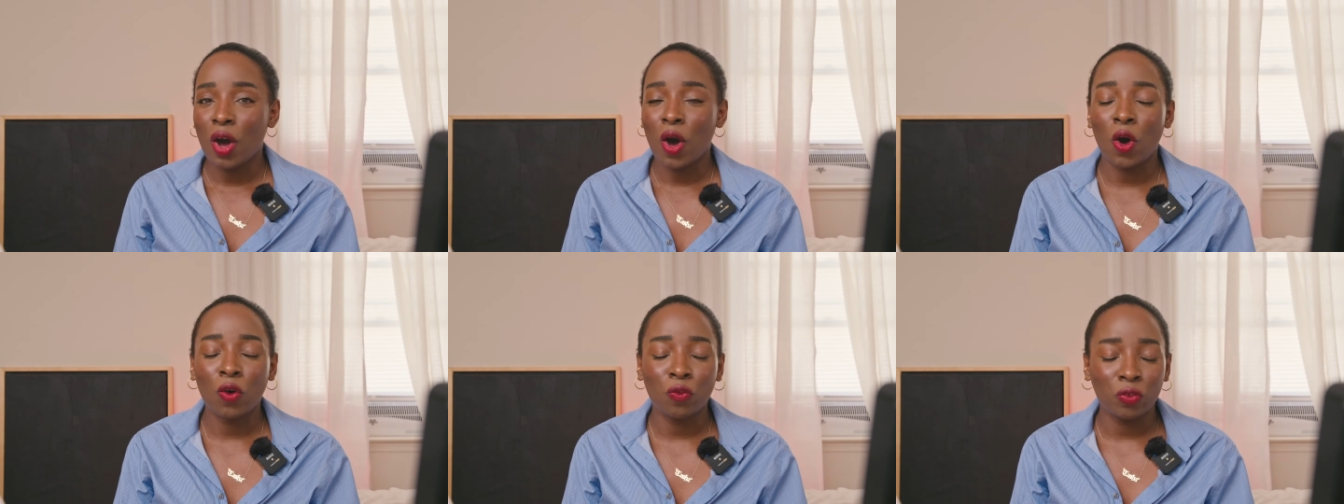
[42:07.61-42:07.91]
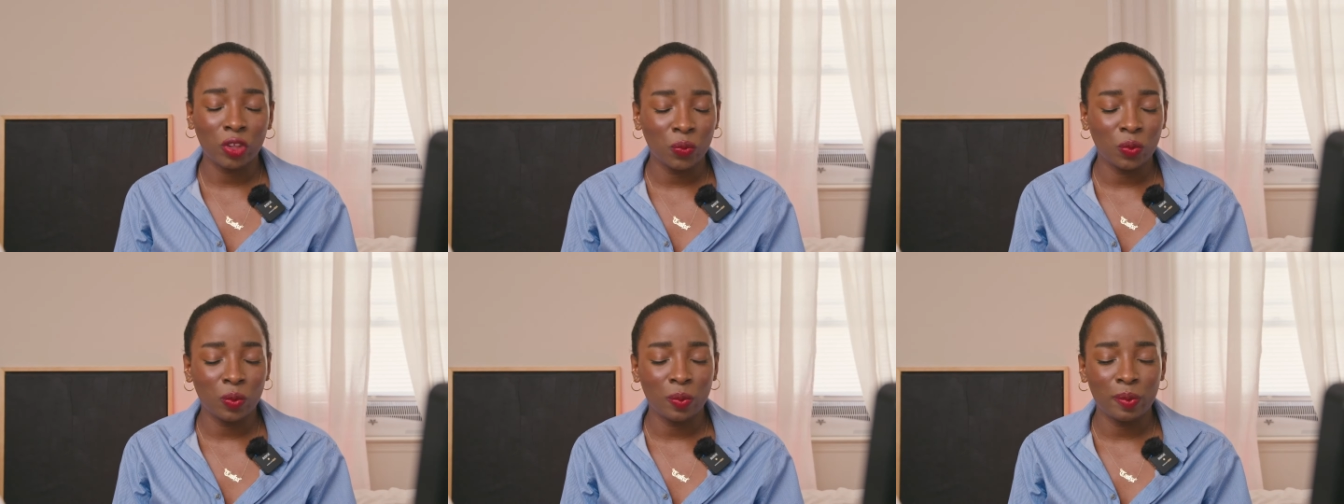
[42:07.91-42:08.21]

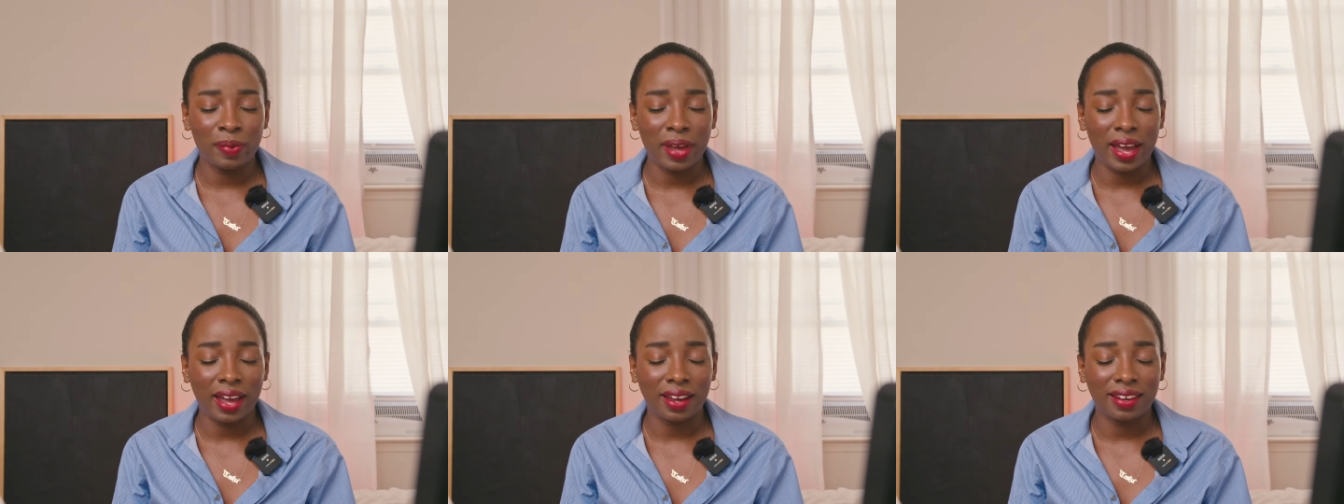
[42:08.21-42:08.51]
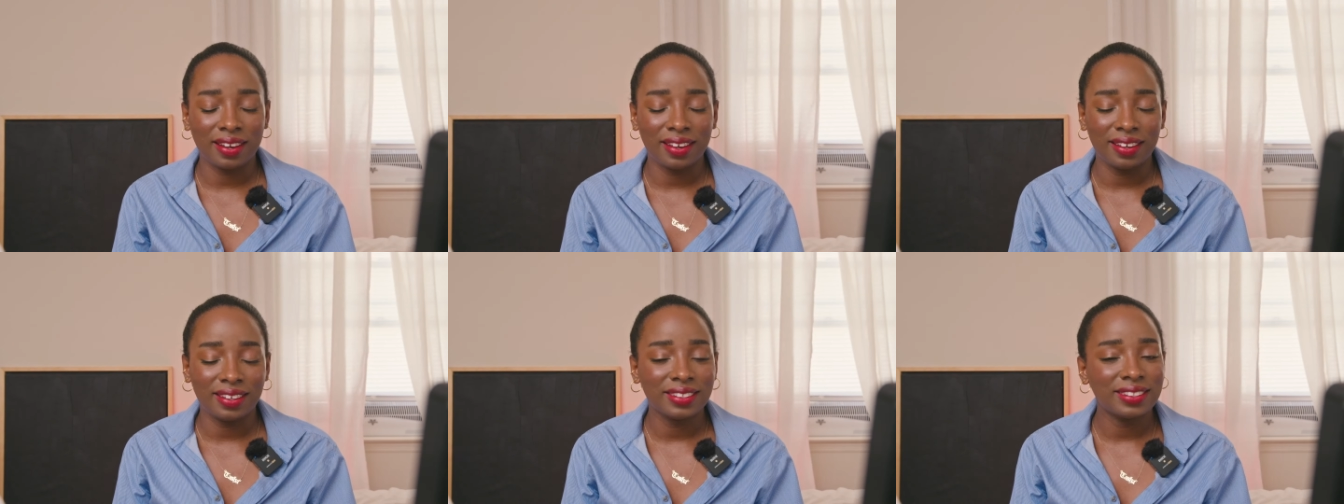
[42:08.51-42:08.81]
Hopefully we'll be
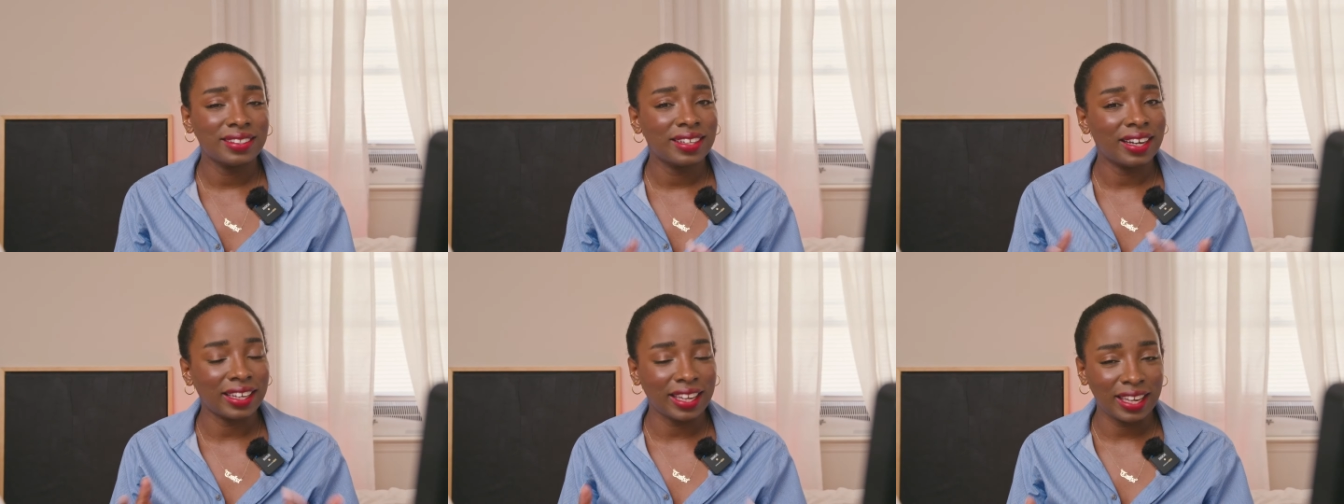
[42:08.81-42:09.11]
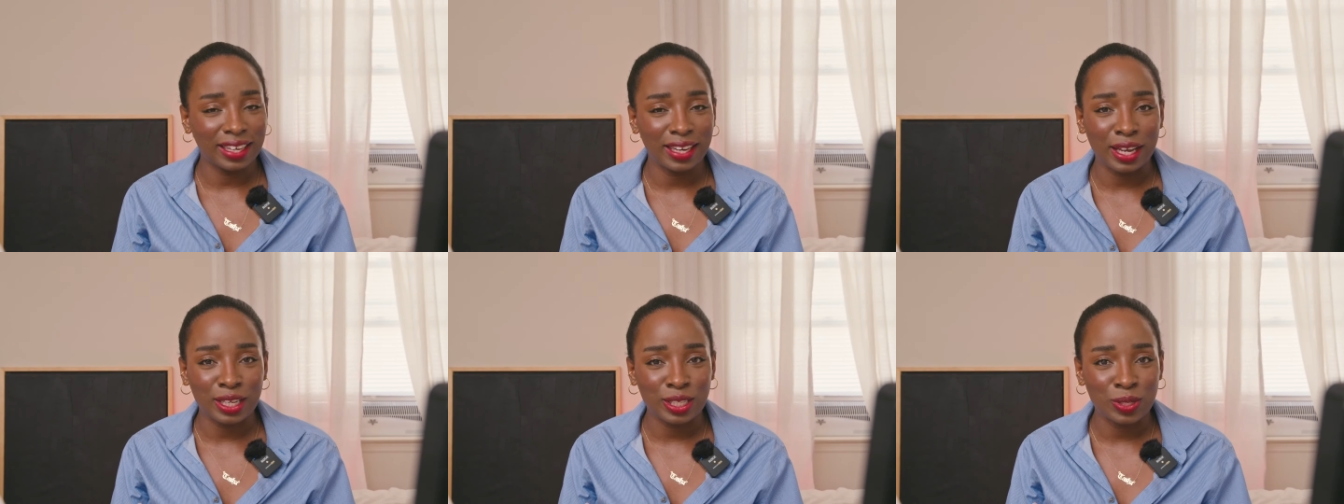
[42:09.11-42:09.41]
back
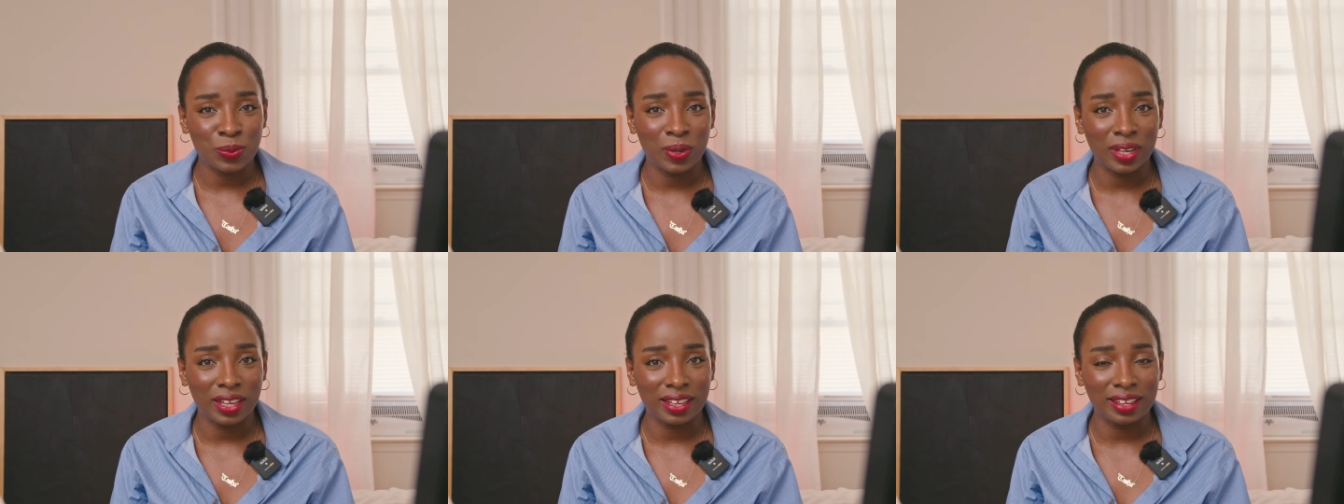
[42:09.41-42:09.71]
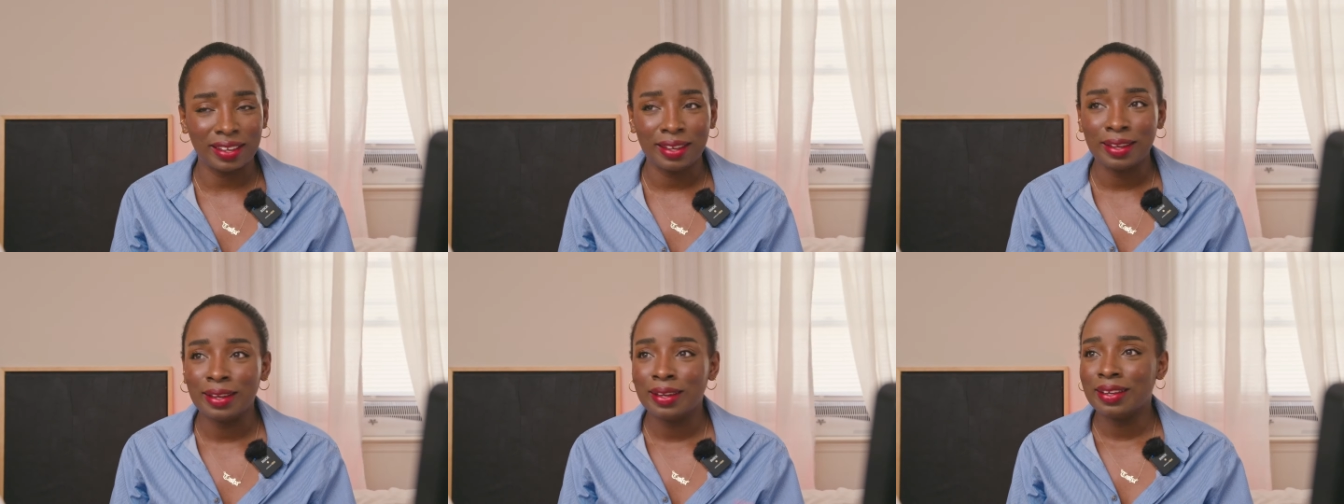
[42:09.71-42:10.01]
again next
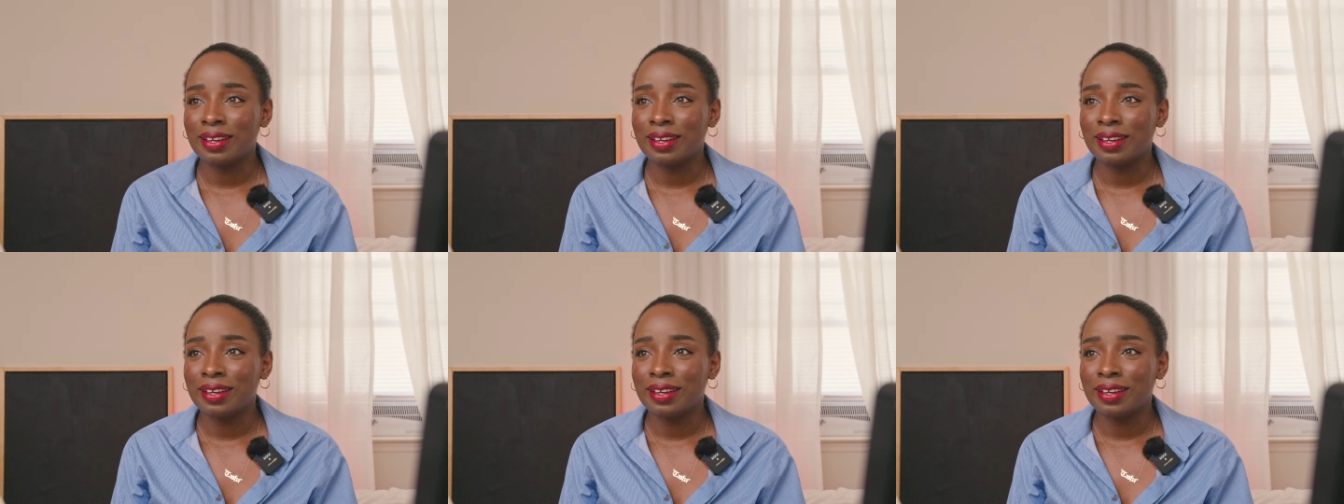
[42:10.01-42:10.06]
week.